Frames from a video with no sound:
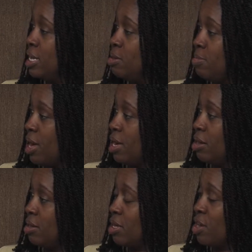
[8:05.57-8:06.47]

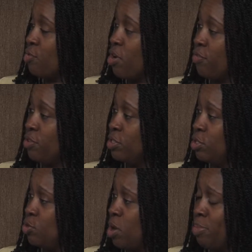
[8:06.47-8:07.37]
email in reference
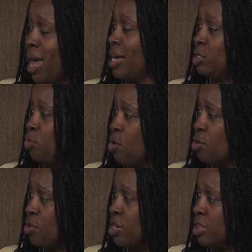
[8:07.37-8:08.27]
to a
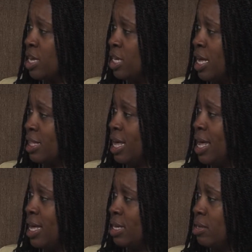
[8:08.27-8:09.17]
password or anything like
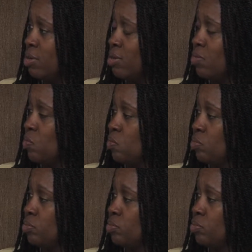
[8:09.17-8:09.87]
that? They will